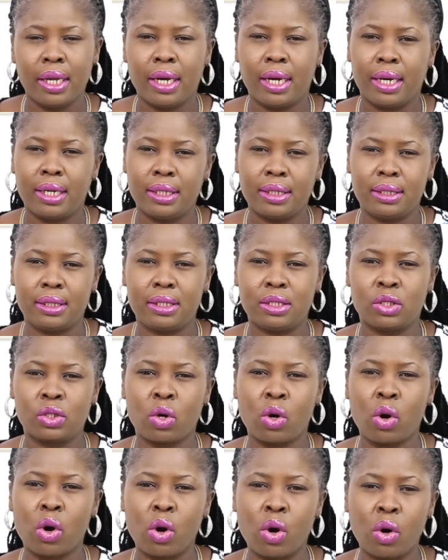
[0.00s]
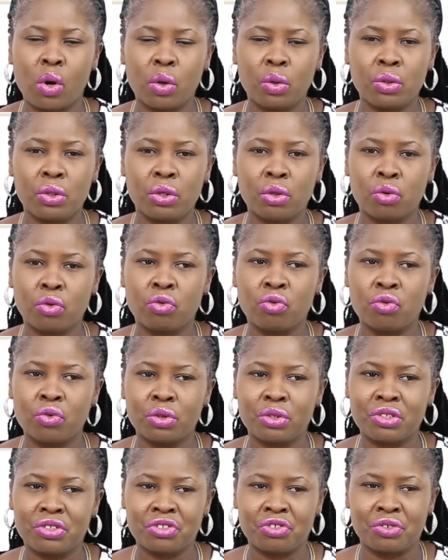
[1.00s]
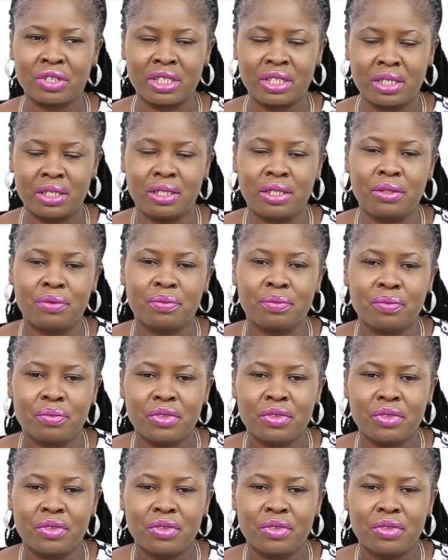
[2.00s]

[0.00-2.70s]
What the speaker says: and it is called Growth Strategy.